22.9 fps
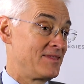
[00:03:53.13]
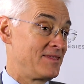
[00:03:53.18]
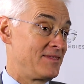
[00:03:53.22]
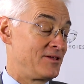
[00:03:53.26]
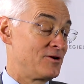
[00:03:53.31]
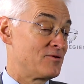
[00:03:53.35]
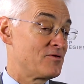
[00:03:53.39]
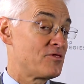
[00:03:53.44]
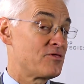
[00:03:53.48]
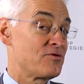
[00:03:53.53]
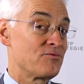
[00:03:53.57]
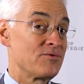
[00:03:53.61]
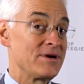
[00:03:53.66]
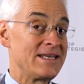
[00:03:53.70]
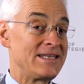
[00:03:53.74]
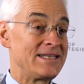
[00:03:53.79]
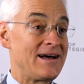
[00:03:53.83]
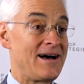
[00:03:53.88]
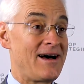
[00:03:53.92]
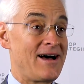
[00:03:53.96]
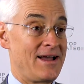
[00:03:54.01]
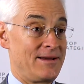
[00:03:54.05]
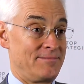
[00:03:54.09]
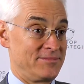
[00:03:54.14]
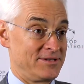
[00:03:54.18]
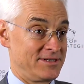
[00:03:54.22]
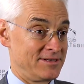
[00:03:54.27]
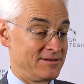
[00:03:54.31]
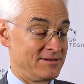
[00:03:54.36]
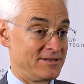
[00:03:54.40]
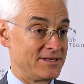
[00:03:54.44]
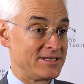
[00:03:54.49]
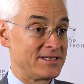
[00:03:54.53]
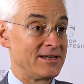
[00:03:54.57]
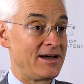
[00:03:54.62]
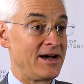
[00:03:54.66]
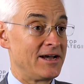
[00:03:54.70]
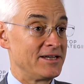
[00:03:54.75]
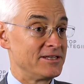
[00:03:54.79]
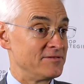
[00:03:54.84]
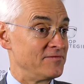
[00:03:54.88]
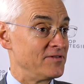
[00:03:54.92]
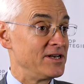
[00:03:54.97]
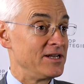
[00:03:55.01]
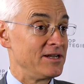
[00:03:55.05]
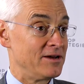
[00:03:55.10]
They're three times the
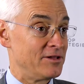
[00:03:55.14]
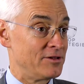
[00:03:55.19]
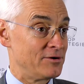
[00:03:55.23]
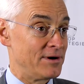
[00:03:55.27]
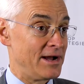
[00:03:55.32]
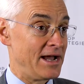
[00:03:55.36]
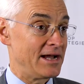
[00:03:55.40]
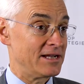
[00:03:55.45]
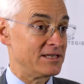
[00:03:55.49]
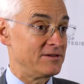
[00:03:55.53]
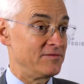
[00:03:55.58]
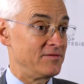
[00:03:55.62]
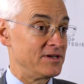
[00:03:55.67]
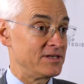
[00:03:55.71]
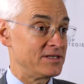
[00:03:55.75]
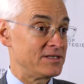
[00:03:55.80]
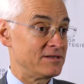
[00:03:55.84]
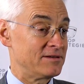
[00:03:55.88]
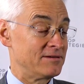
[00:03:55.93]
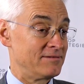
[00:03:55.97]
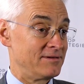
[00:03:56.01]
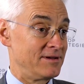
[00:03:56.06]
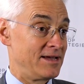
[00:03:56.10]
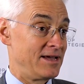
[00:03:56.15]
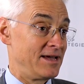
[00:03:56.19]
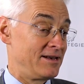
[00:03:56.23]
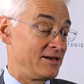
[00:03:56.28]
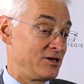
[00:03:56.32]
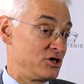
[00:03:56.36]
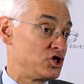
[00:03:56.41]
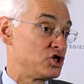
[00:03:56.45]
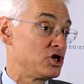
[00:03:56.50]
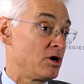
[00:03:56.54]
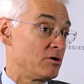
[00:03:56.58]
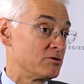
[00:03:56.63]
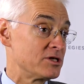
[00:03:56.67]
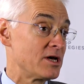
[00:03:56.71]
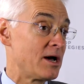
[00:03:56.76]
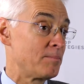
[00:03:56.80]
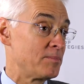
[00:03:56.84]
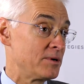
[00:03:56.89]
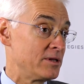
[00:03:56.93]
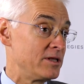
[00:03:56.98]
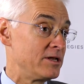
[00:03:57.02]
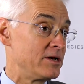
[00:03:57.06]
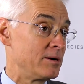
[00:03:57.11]
size of any other activists, and it shows
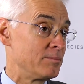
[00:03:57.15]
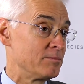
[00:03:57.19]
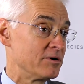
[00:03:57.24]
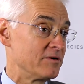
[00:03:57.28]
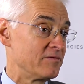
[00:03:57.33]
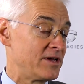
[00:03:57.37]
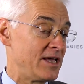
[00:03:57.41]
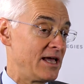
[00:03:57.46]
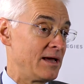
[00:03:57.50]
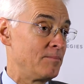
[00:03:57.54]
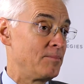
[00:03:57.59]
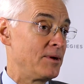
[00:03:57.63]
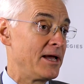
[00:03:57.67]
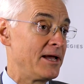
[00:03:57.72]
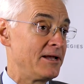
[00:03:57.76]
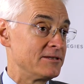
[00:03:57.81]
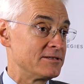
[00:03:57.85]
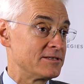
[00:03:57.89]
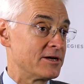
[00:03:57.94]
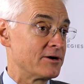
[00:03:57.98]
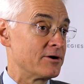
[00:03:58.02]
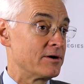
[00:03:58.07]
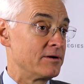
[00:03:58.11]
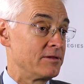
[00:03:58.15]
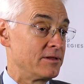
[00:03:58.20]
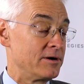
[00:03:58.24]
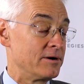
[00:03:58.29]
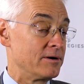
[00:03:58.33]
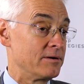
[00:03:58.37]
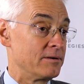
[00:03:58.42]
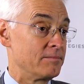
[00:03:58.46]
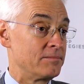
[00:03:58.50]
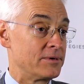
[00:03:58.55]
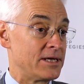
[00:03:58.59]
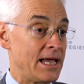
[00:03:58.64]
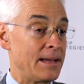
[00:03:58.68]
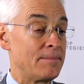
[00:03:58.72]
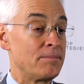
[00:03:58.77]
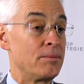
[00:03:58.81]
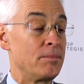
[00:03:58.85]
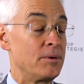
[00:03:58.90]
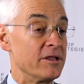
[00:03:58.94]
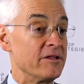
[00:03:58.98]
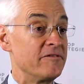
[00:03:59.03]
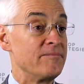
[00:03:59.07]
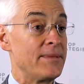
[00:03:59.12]
up in the number of campaigns they're
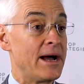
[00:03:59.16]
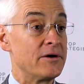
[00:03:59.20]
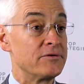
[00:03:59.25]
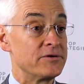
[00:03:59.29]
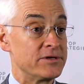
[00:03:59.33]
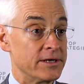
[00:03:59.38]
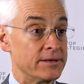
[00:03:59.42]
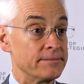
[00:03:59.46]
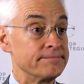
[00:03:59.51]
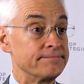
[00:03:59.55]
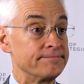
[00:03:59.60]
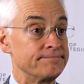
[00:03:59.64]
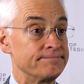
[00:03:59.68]
capable of mounting.